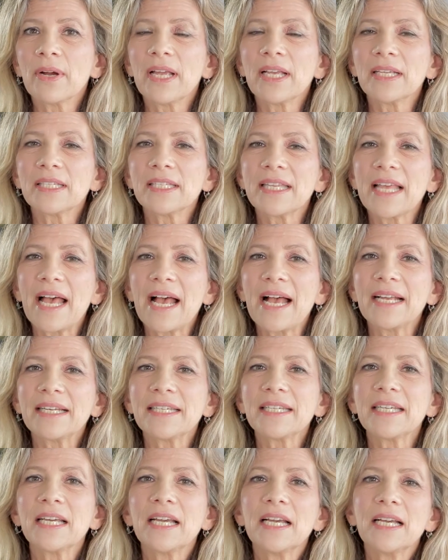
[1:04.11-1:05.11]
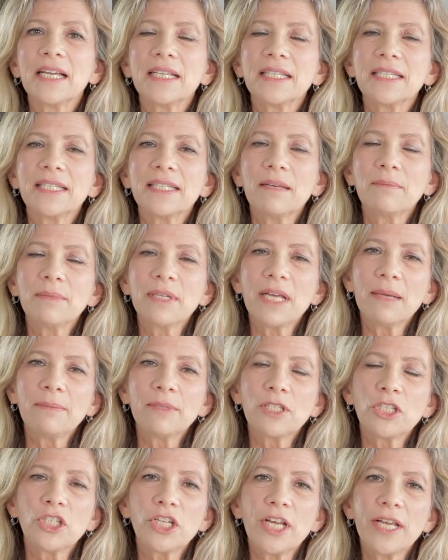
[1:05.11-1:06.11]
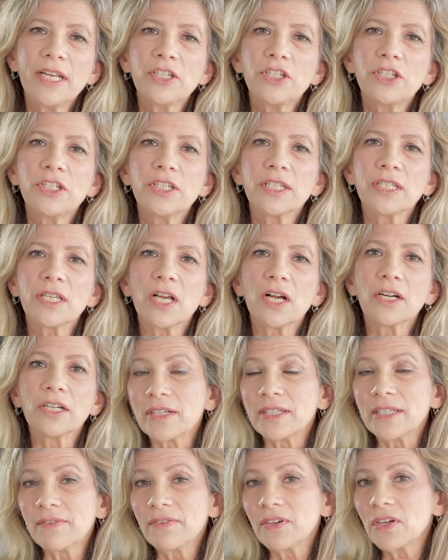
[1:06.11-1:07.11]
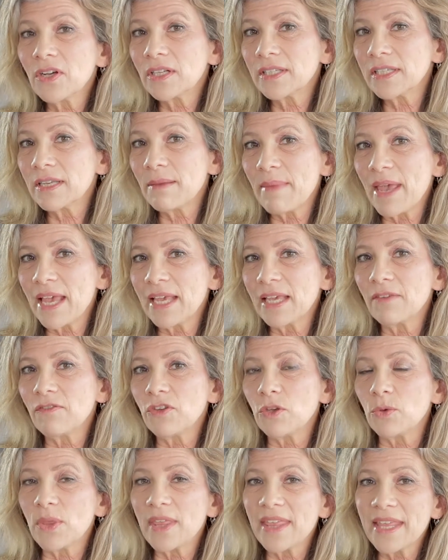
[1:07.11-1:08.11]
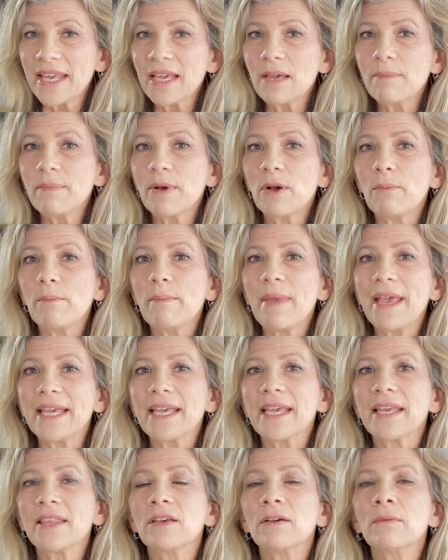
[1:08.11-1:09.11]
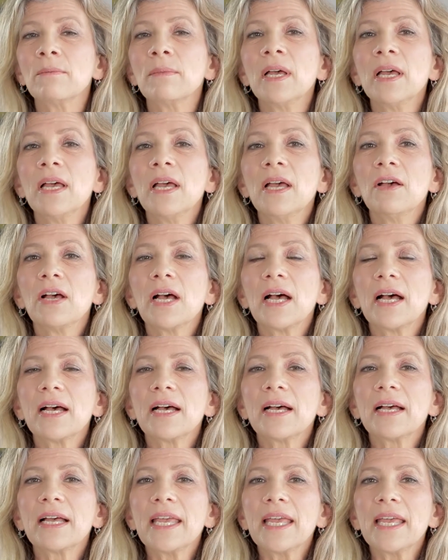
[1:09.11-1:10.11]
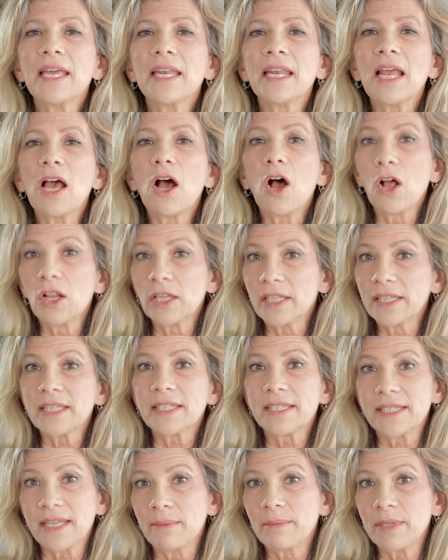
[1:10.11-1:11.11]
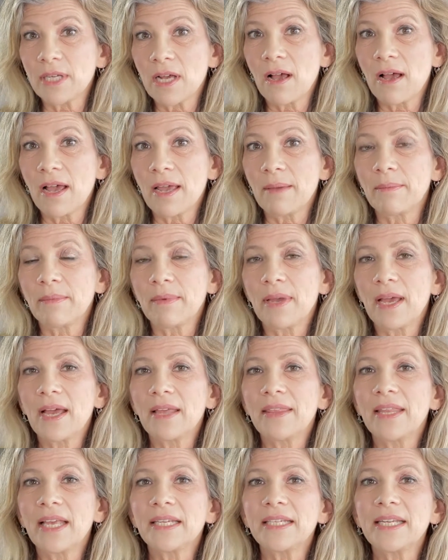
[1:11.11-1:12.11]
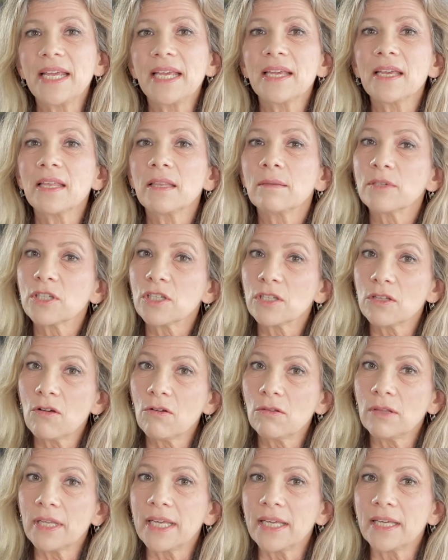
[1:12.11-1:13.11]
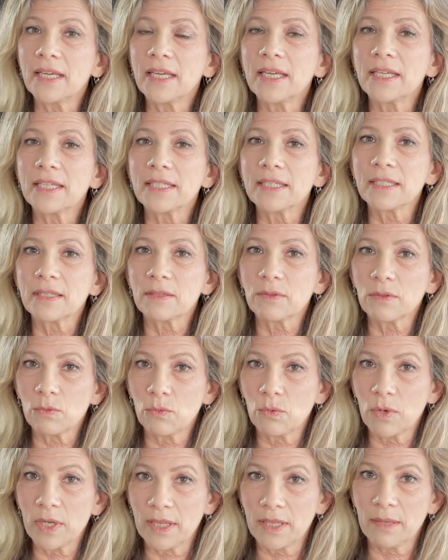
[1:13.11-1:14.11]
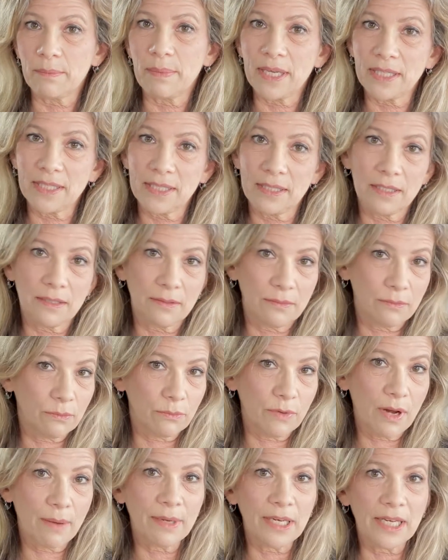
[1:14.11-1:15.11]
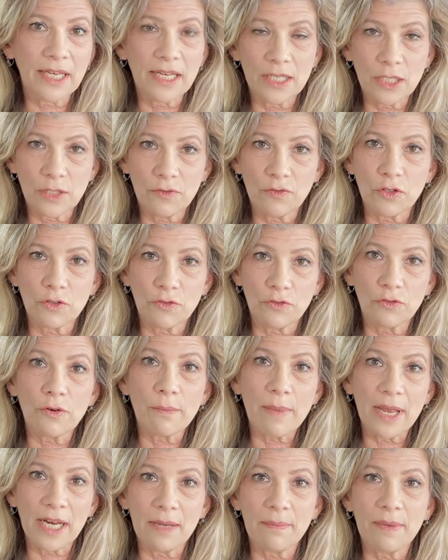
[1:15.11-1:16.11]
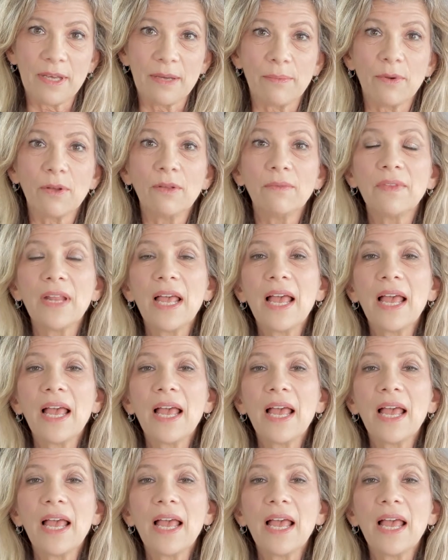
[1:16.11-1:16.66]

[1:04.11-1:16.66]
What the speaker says: is that sometimes changes are difficult to make if you think about making them all at the same time, and that taking them slowly is what the best remedy is for many people.